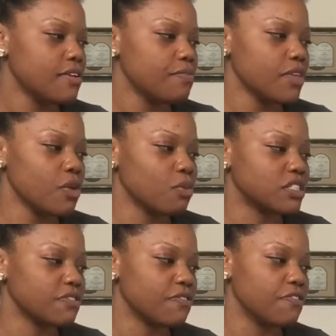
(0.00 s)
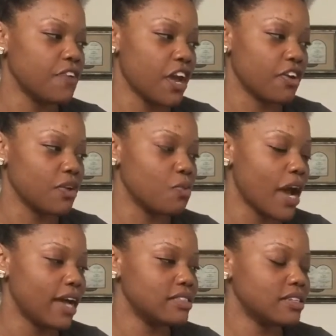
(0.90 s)
It was very
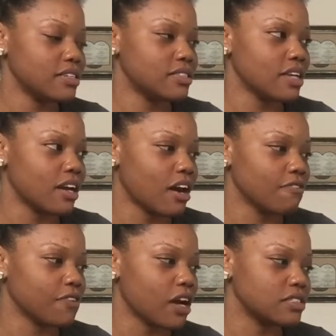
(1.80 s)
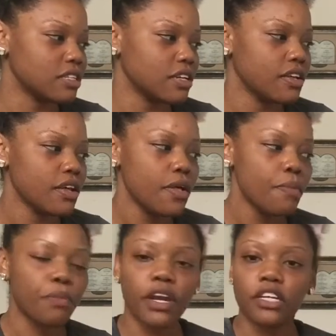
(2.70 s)
wet, said Aunt Flossie,
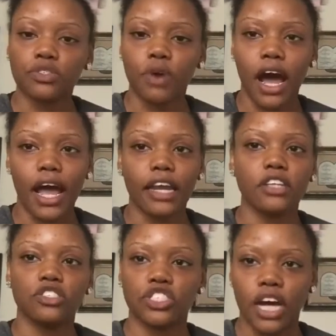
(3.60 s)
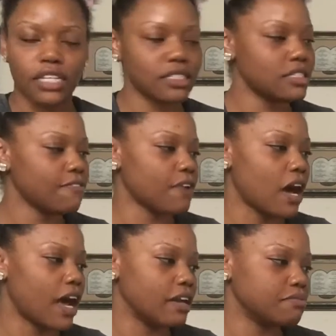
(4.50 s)
but it dried just
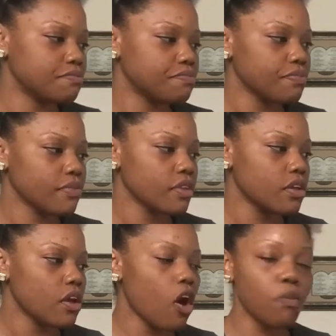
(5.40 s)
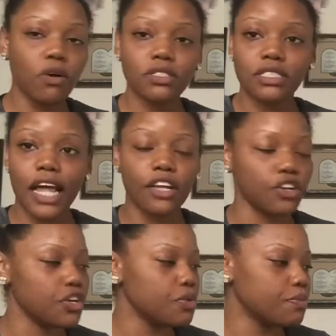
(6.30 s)
fine. Almost like
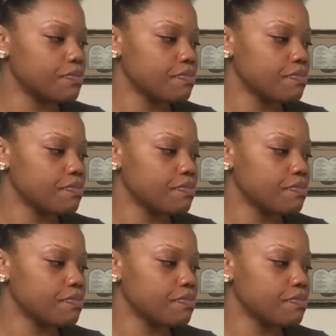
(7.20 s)
new.